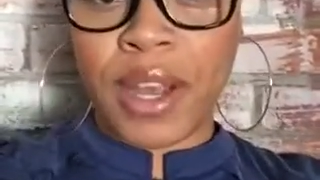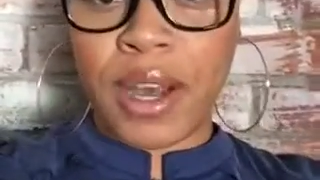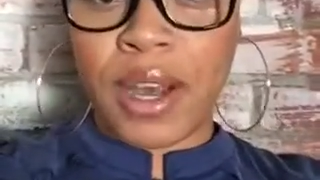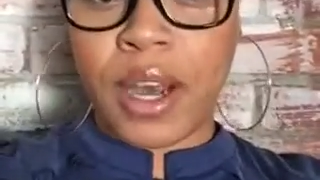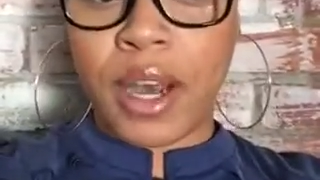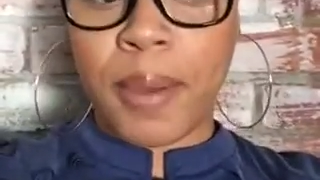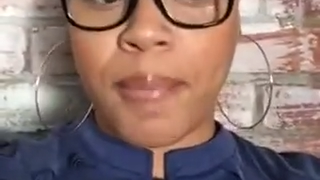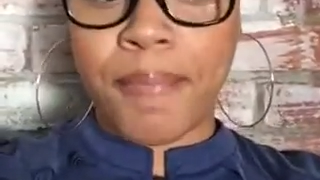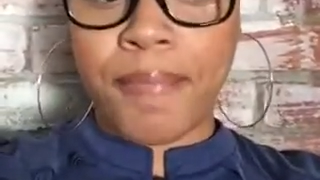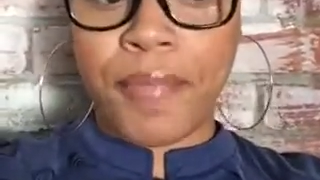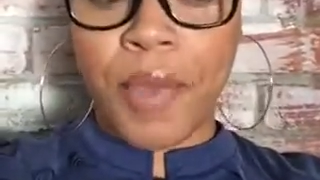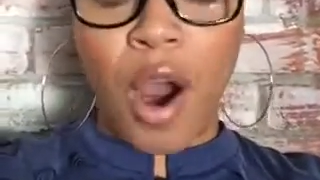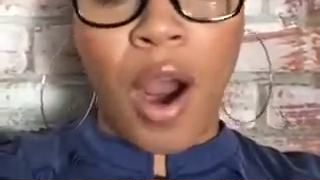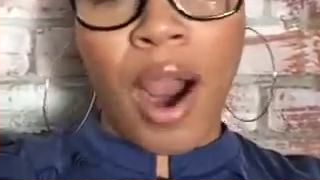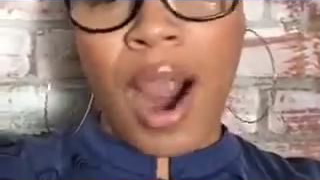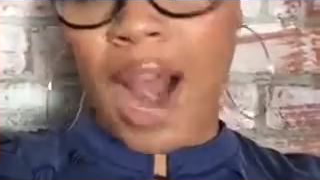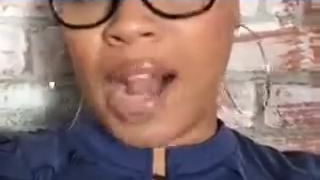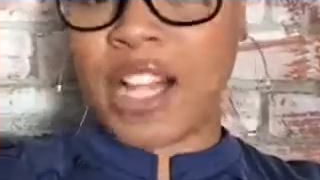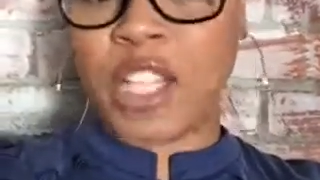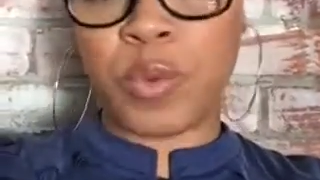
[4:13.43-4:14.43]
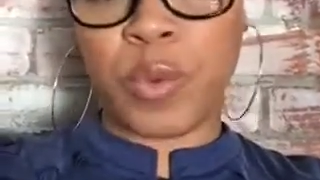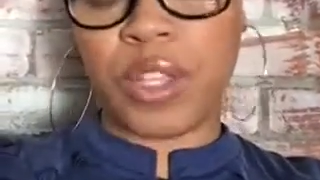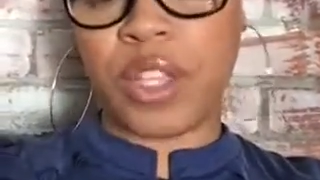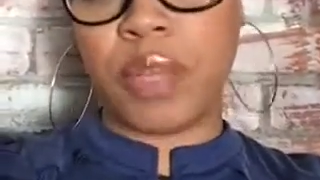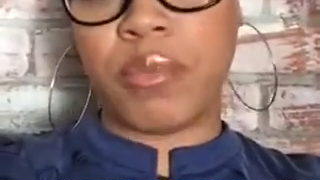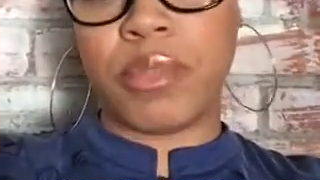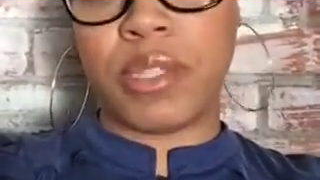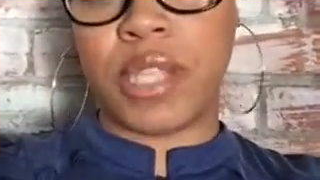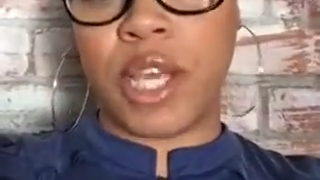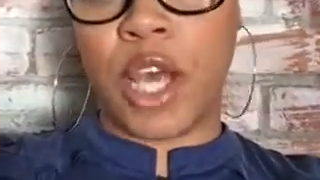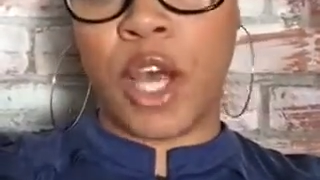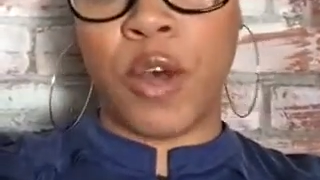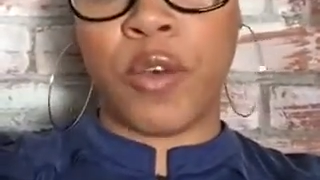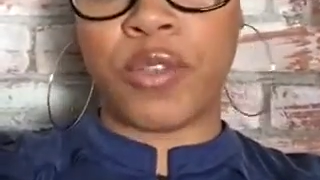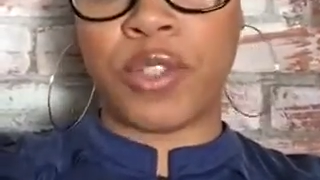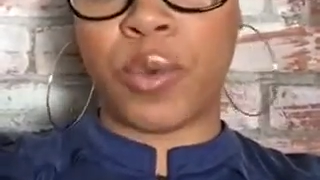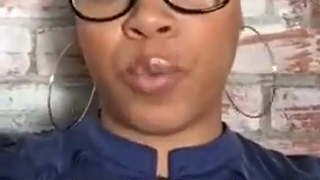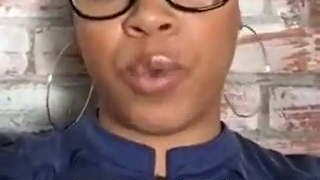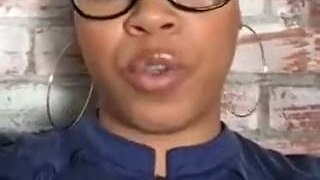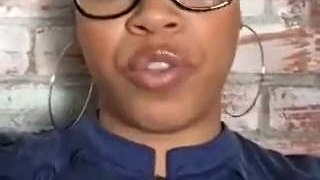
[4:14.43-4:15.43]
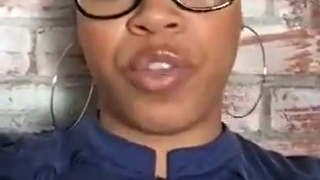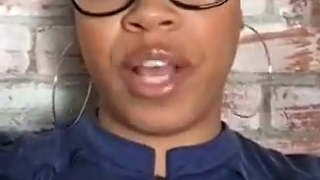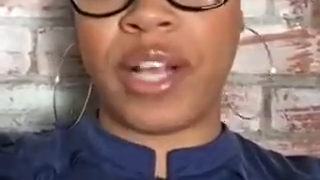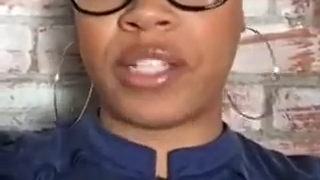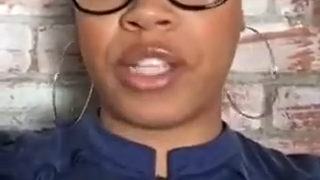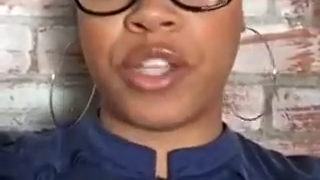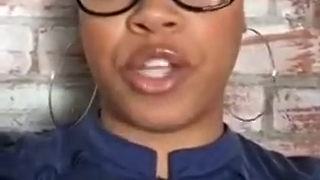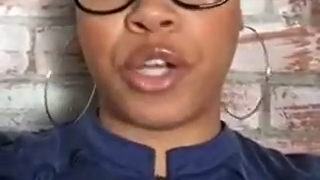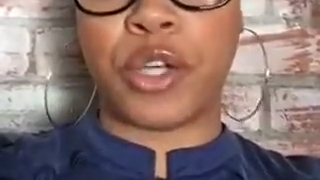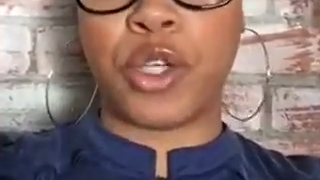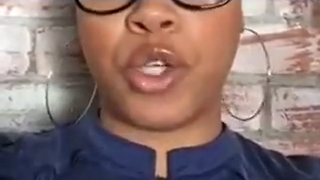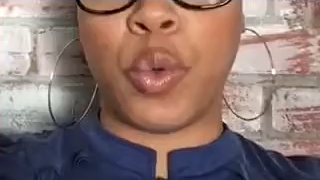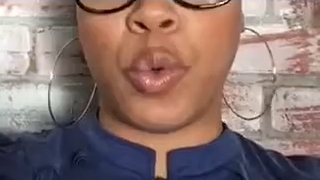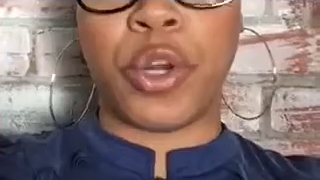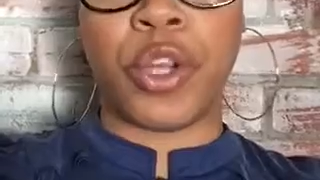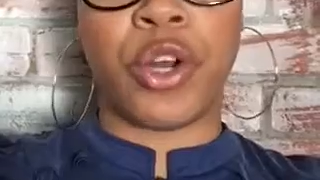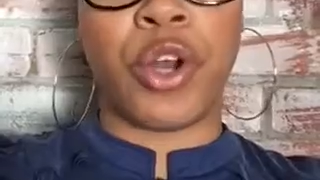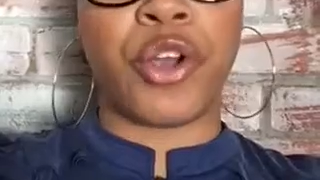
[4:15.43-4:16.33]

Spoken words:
aren't honest with themselves with things that they're doing.